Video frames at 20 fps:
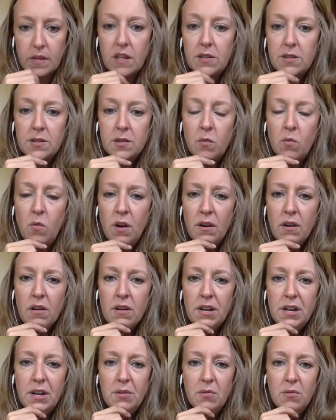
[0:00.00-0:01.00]
So what are
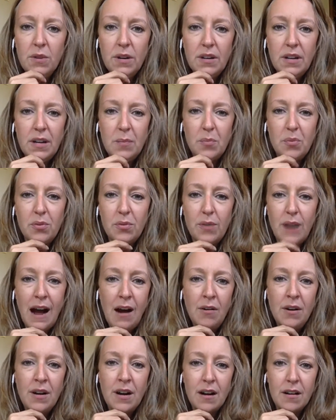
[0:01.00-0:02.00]
you really
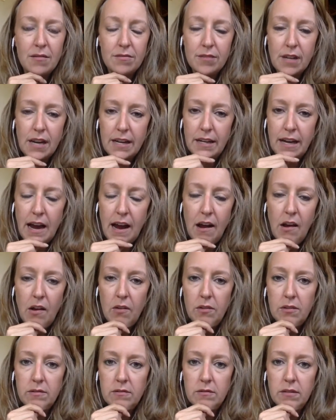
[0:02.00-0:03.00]
proud of right
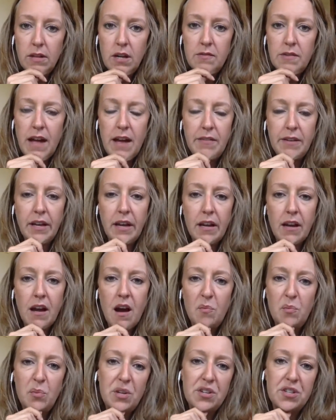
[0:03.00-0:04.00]
now of having
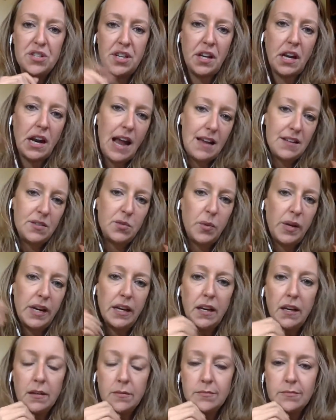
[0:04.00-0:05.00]
accomplished in the last
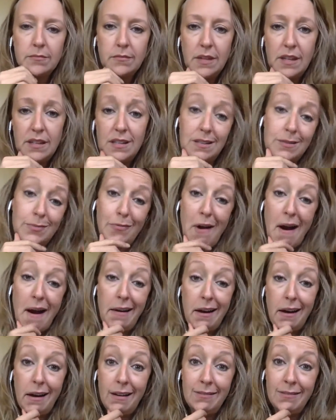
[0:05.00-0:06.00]
week? It is
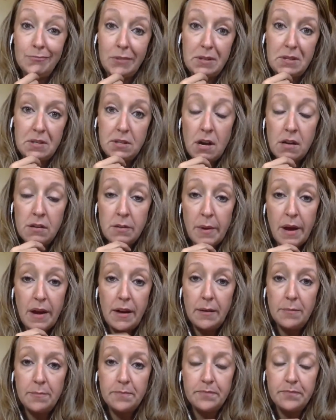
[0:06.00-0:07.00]
Friday. Let's talk about
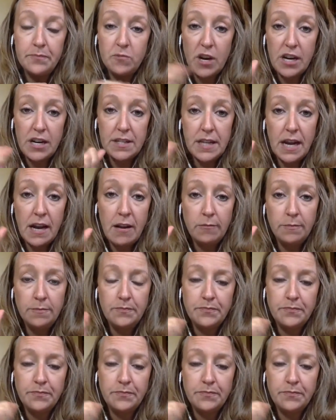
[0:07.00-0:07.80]
it. Write it down.